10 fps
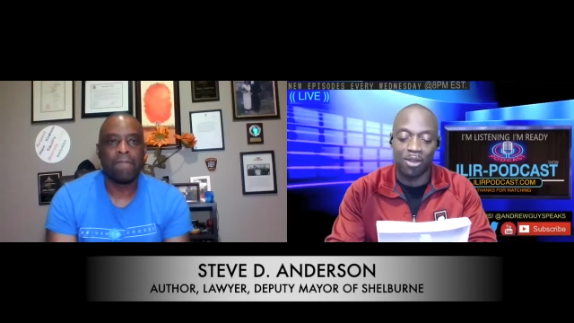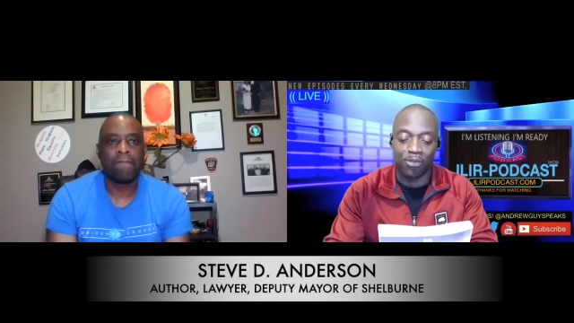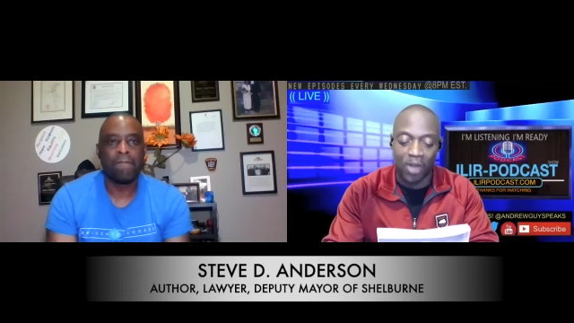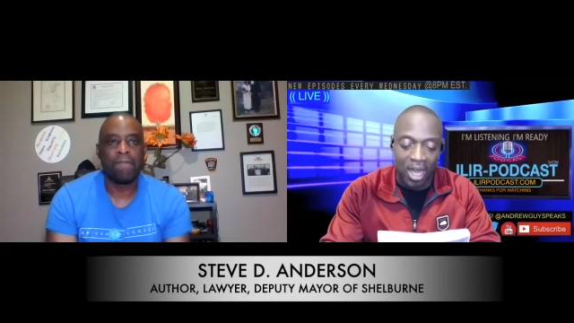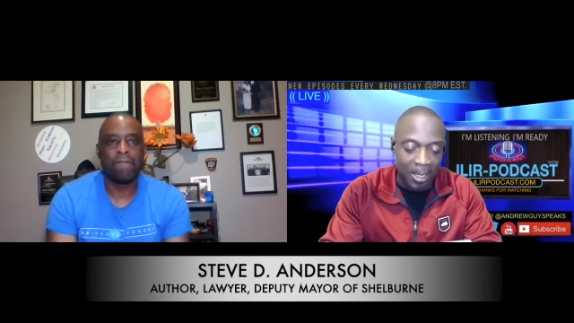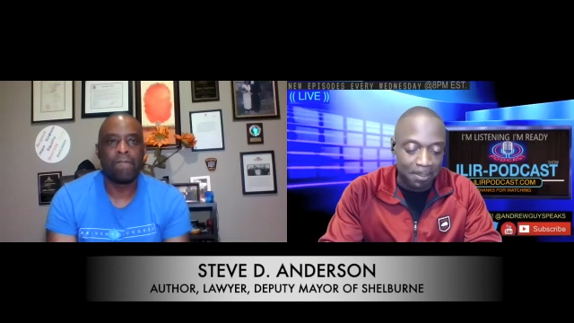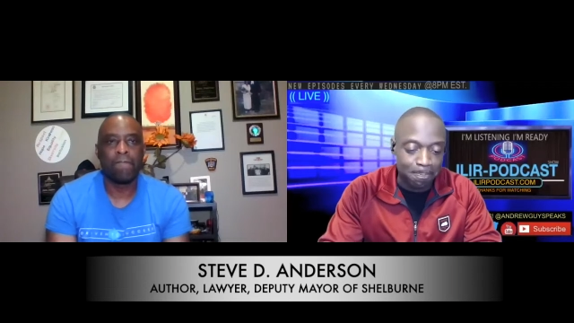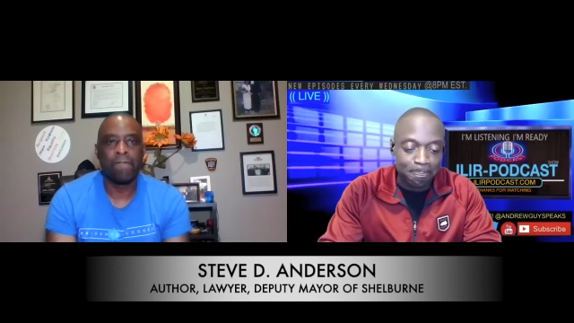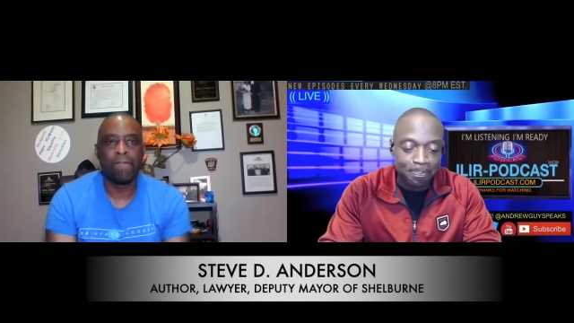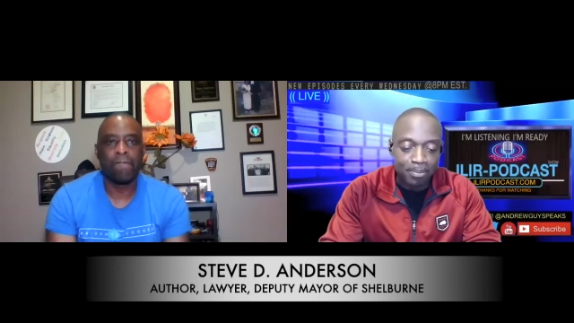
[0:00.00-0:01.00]
Speaker 1: of
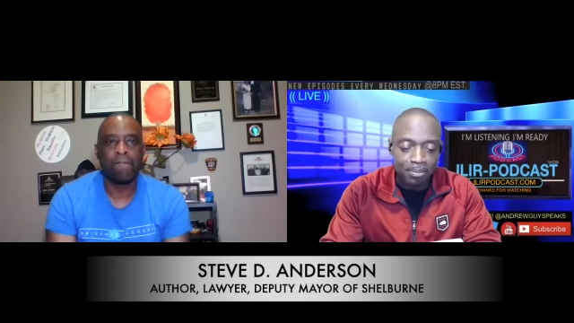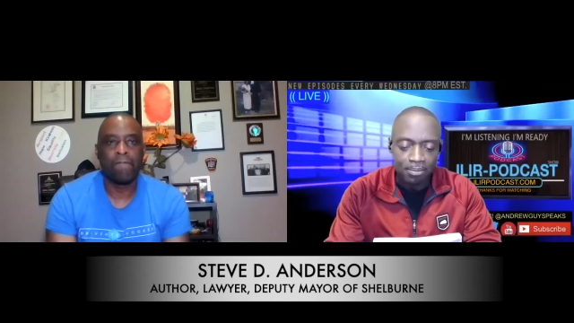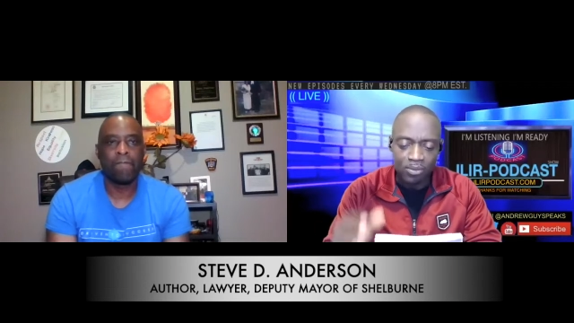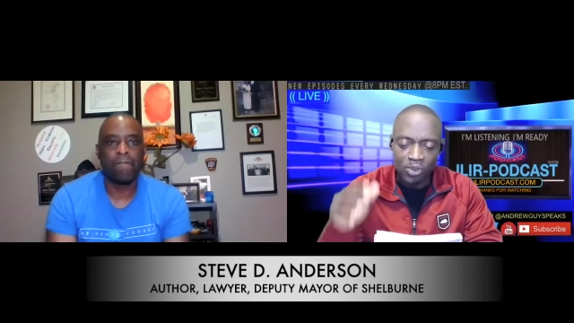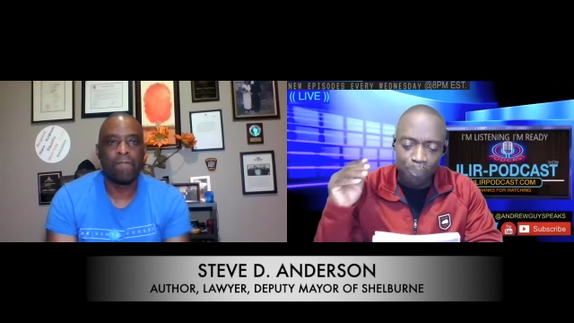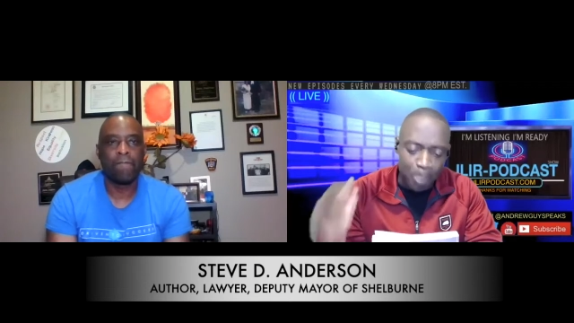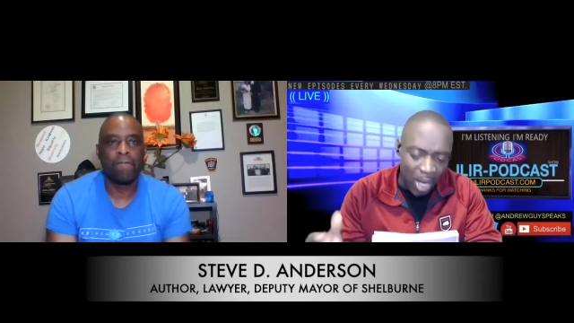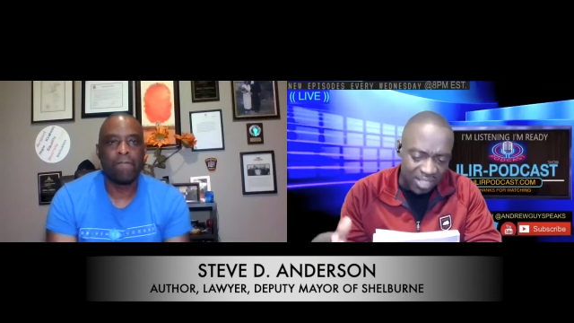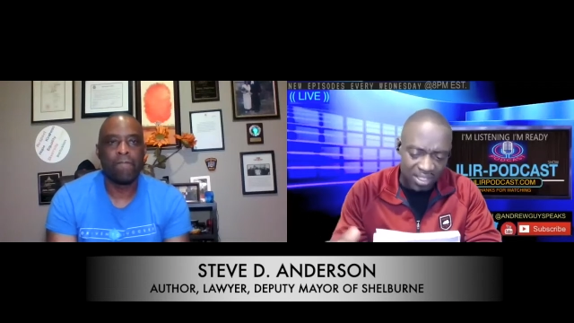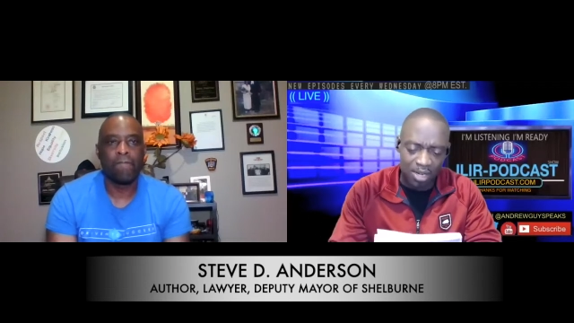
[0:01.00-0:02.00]

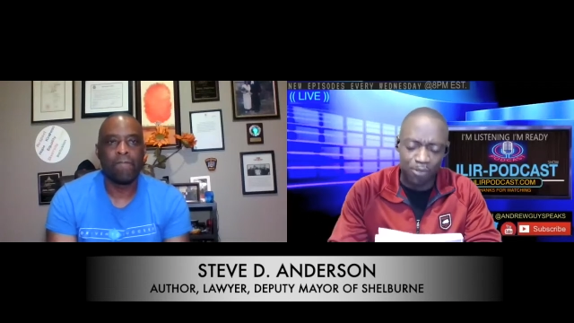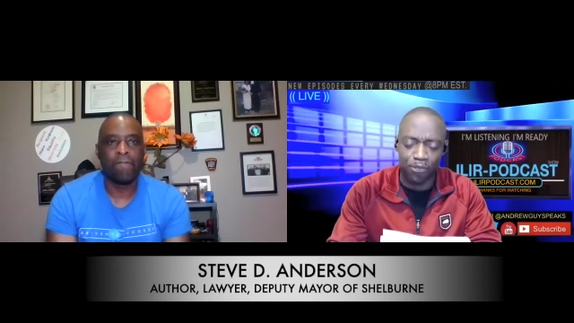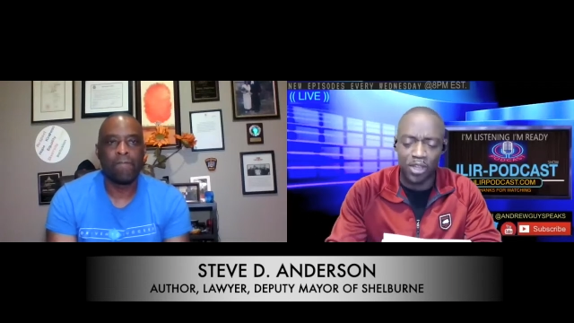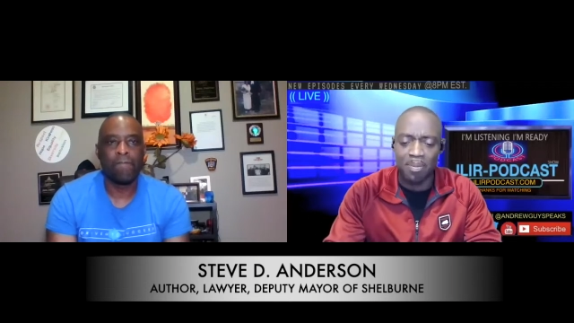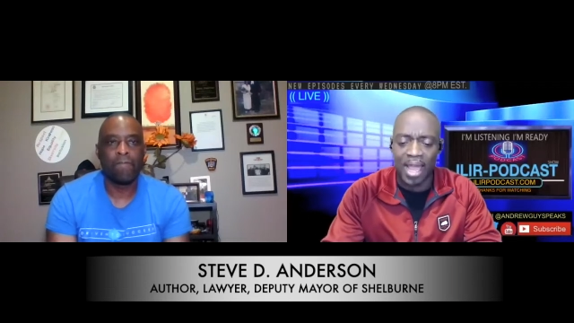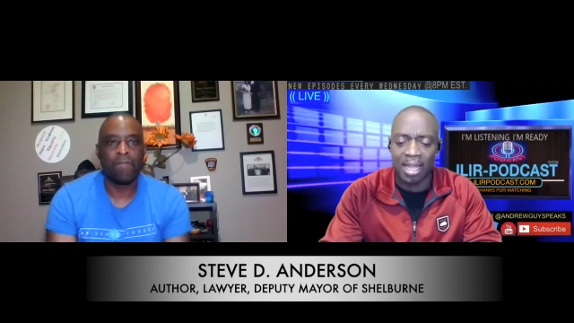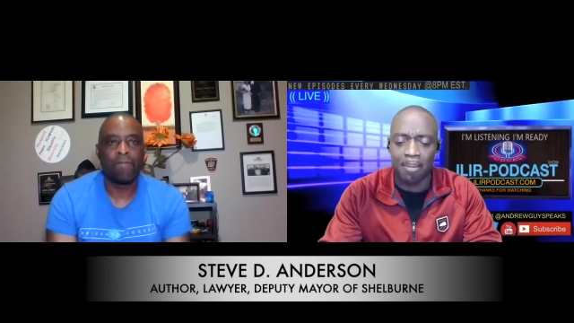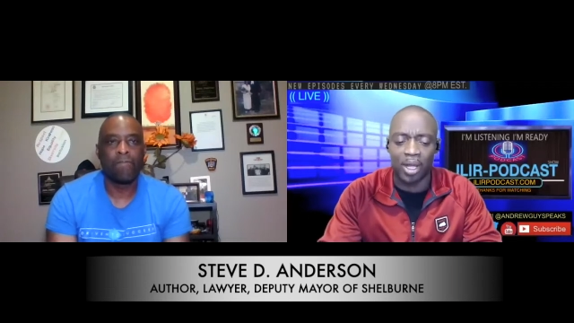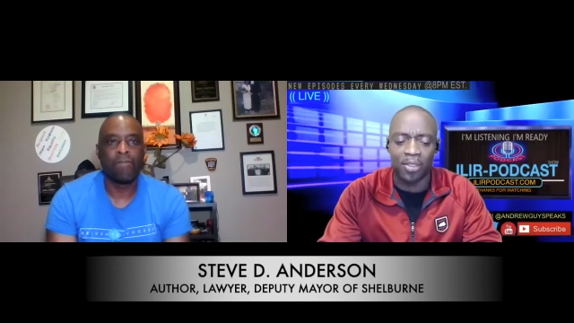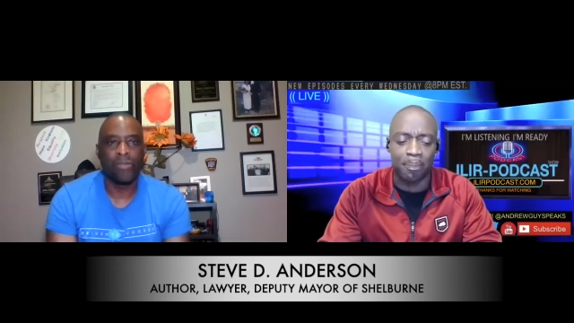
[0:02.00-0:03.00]
positive feedback
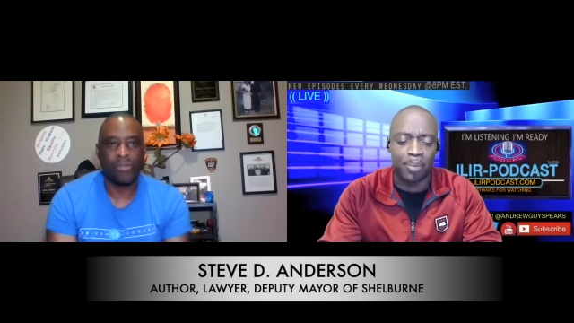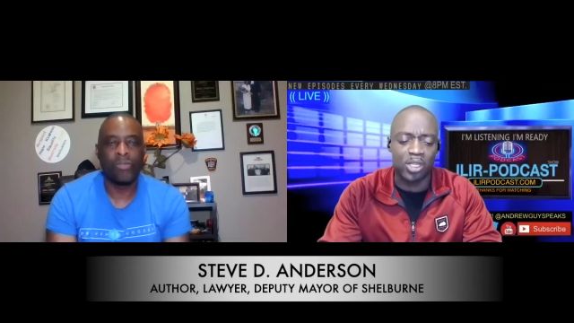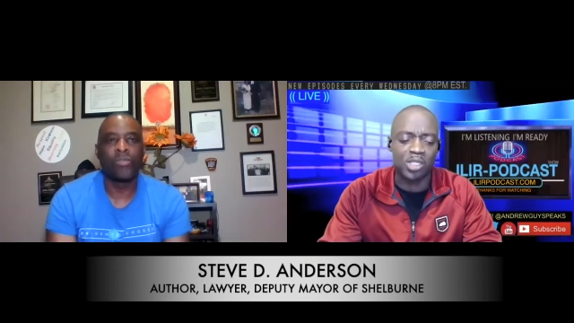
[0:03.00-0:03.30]
about the books,